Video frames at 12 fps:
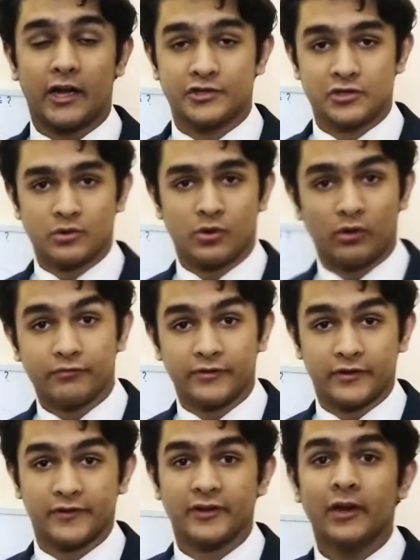Nations
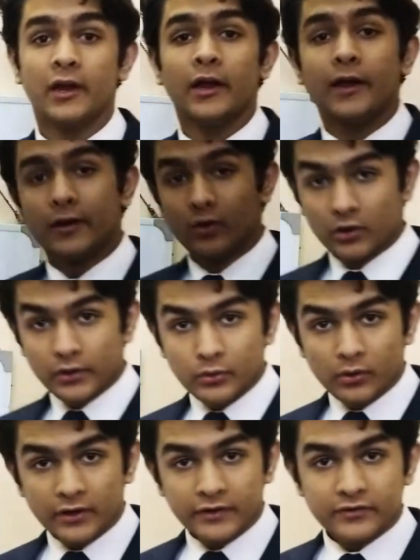Conference. In order
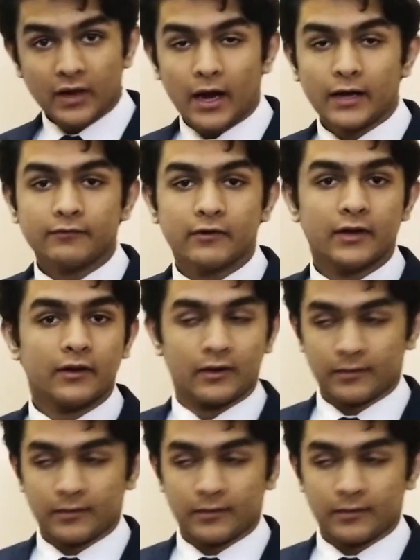to understand what